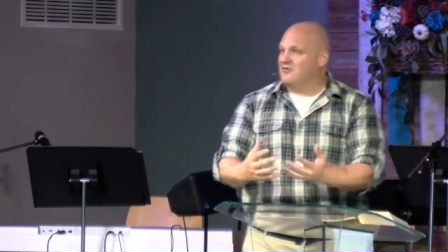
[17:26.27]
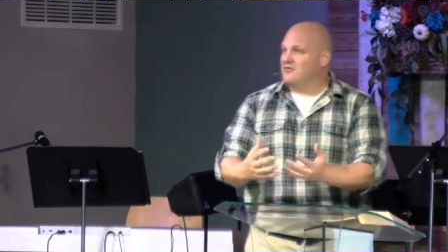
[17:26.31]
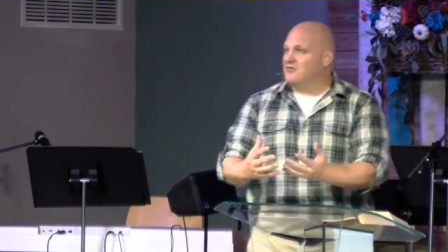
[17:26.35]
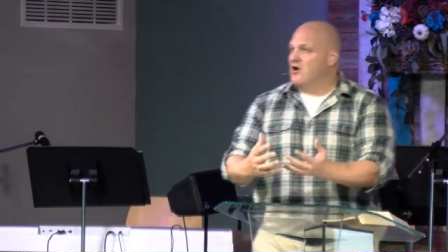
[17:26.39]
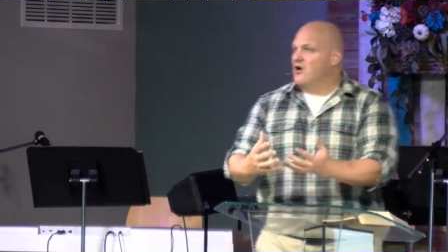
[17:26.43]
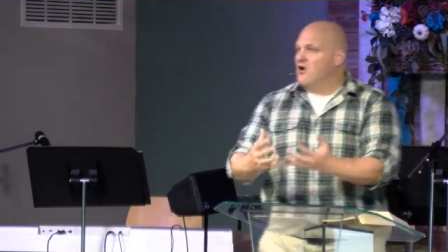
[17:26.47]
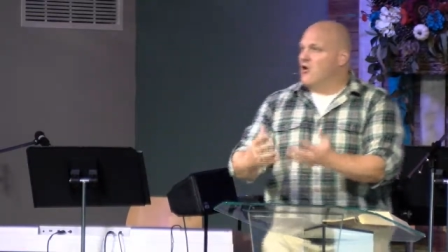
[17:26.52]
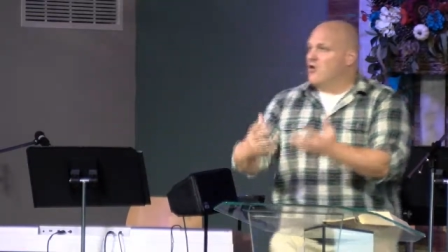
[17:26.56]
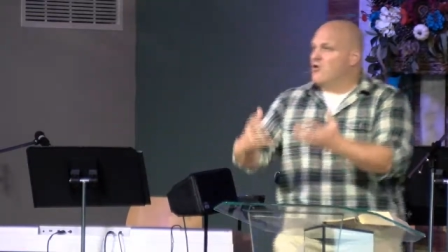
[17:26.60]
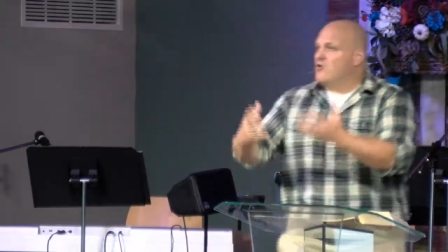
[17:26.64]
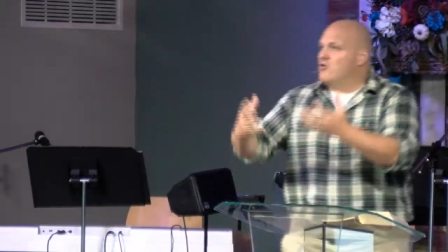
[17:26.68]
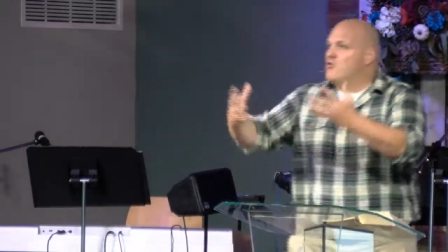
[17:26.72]

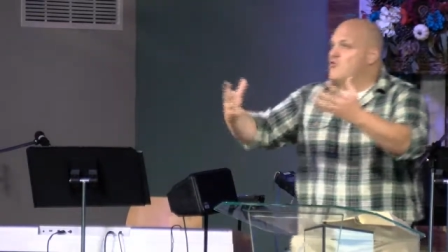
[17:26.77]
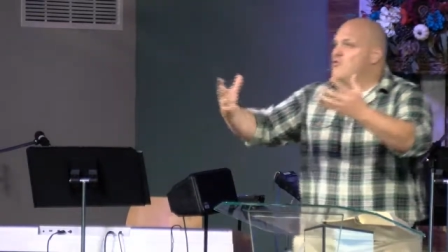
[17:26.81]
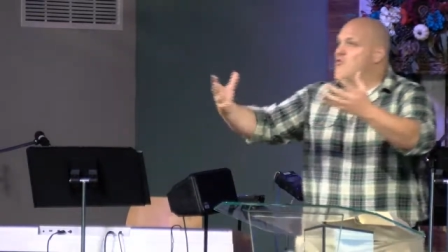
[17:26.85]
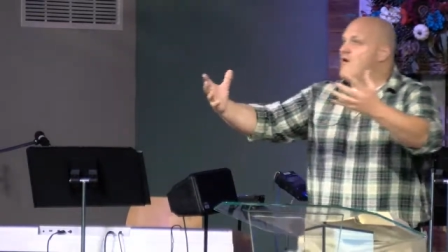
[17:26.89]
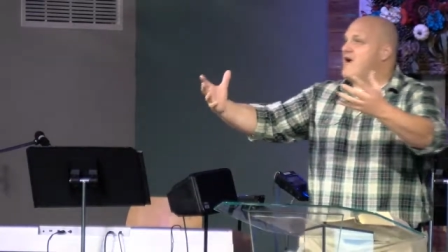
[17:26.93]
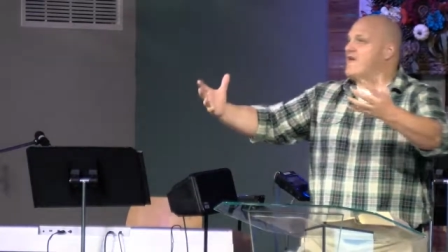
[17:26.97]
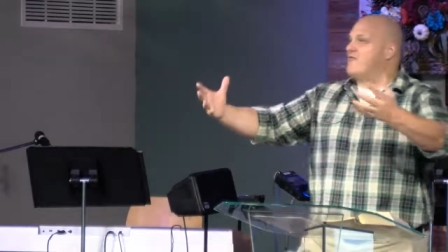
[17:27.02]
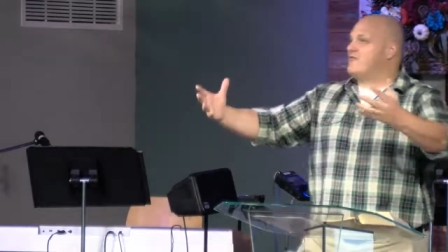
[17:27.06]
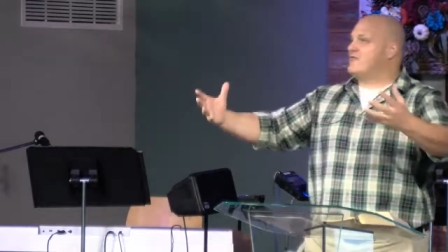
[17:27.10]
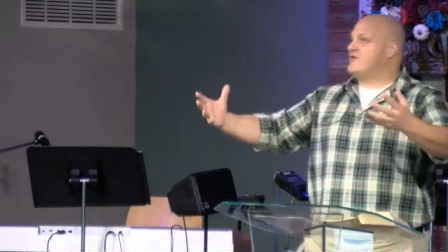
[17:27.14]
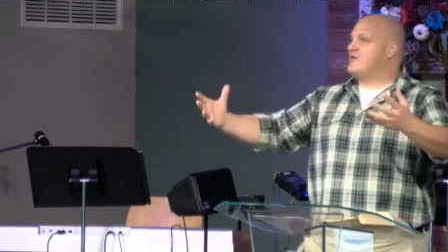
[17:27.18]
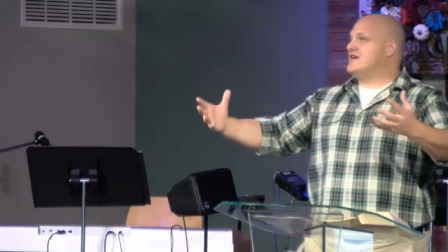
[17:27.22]
or
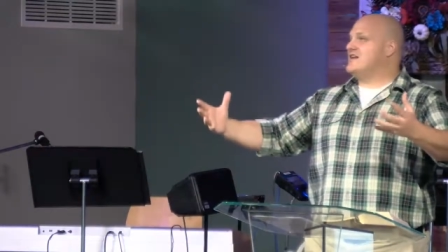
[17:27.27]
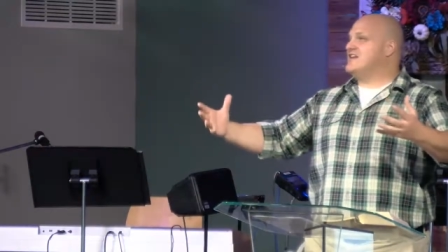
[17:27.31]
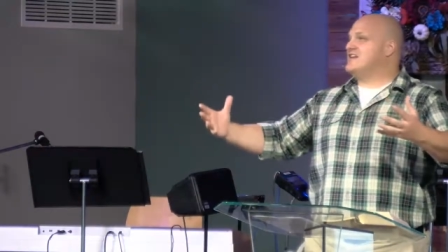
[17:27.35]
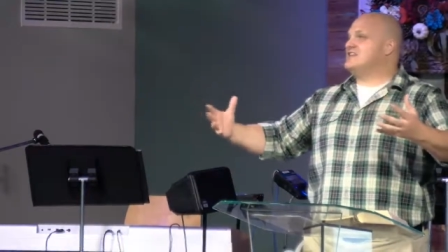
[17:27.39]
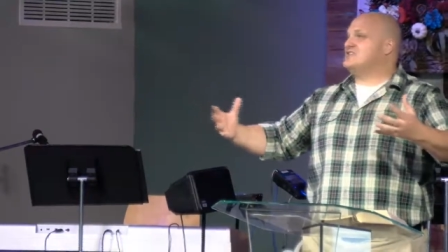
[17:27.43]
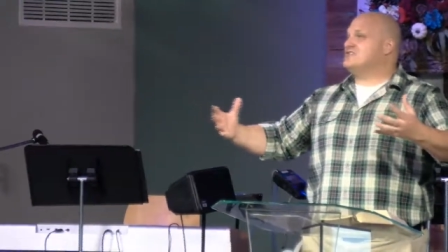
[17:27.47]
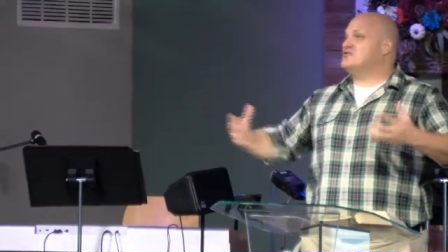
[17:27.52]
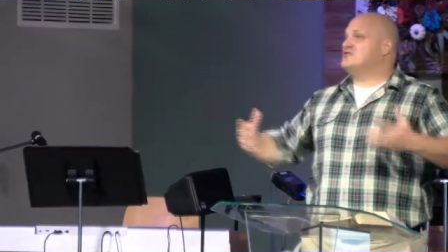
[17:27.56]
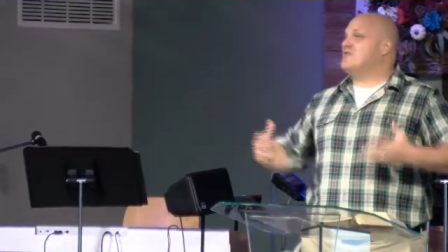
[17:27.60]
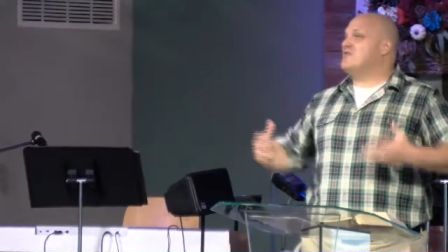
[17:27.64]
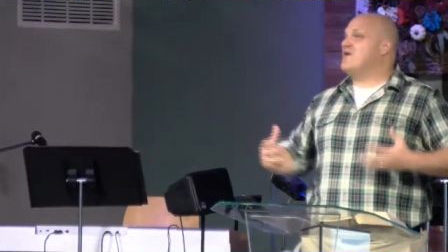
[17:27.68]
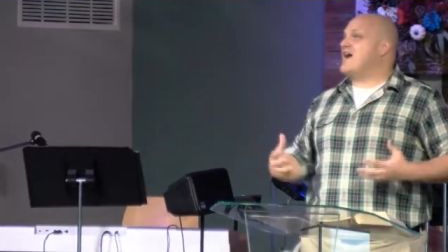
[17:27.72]
whoever it
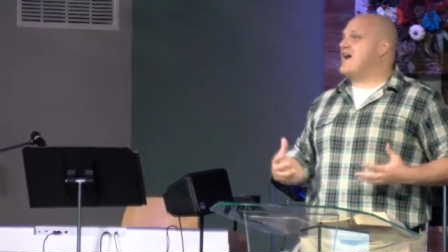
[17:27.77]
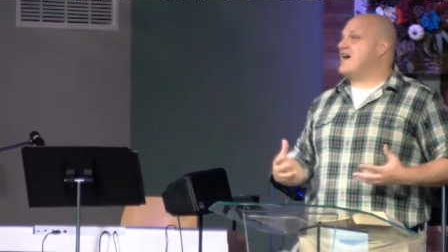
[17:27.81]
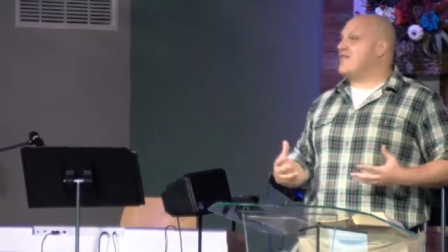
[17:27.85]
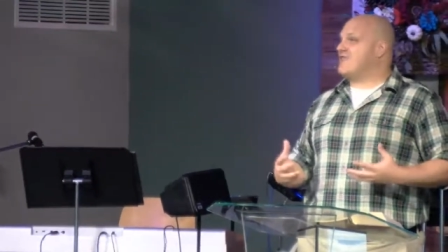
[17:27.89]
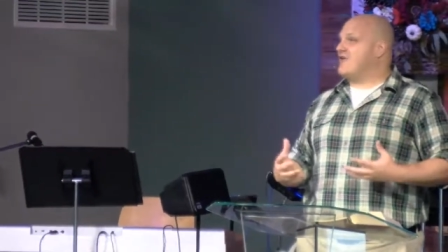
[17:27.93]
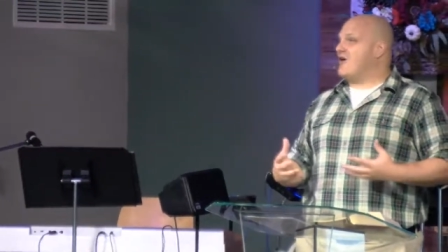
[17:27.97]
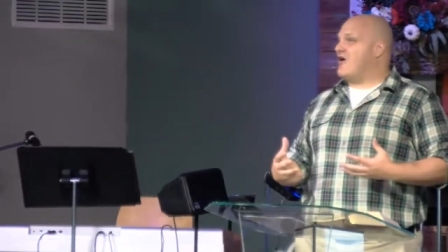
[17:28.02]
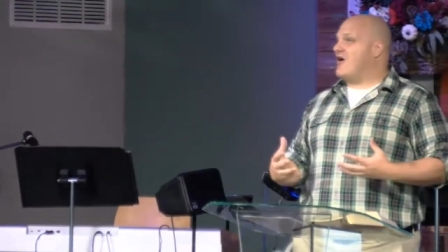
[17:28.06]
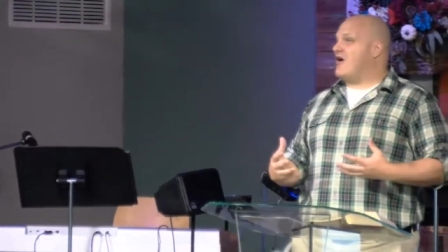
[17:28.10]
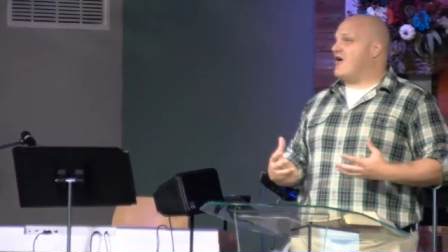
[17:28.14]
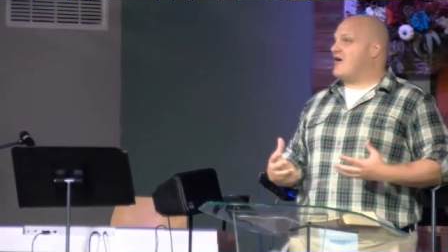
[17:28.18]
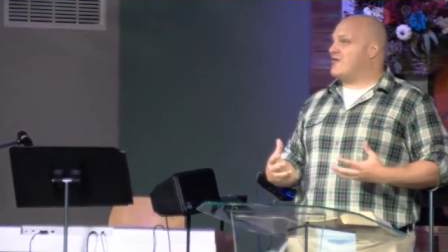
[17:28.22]
is you have a
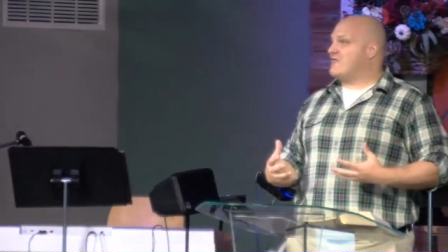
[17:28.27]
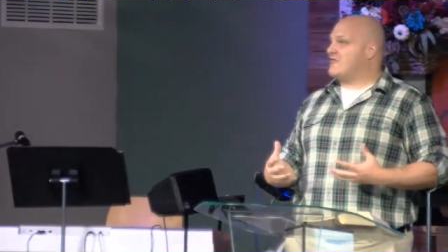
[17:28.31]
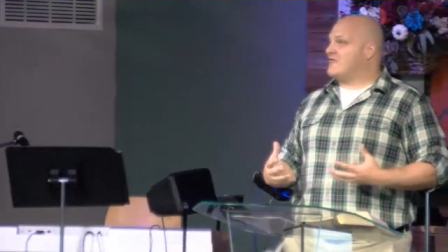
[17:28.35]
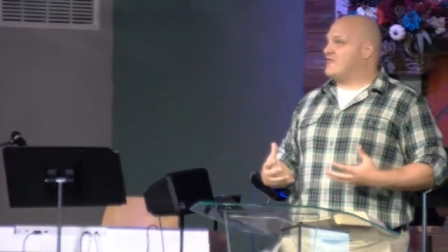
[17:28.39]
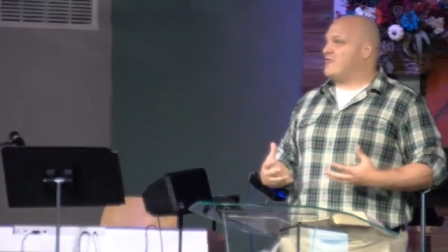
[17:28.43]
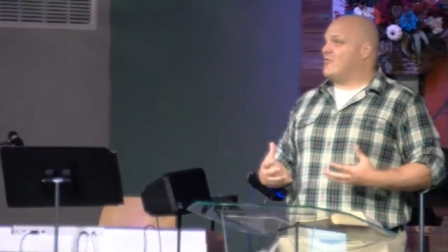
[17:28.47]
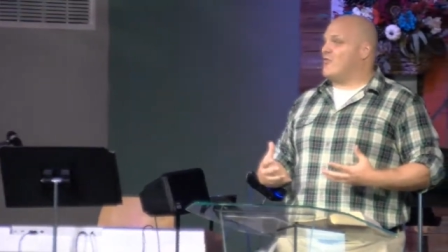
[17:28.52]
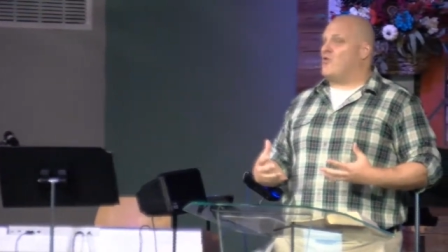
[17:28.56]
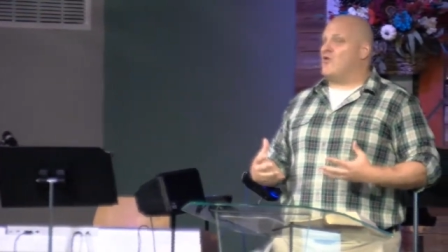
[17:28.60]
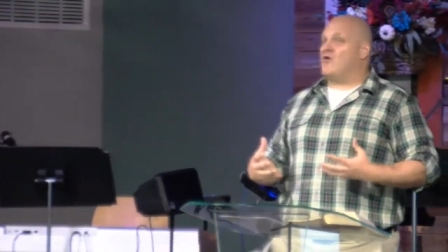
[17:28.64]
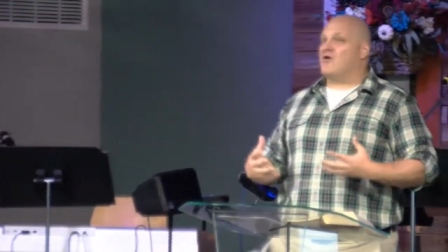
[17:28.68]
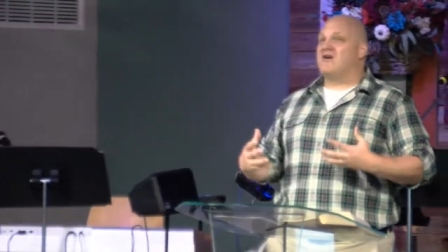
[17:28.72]
heart
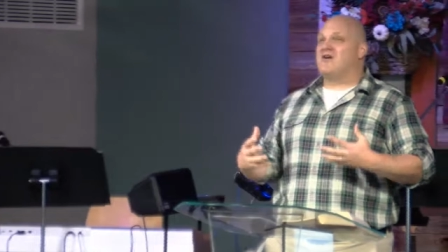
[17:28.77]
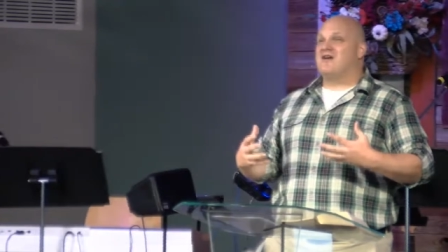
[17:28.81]
for.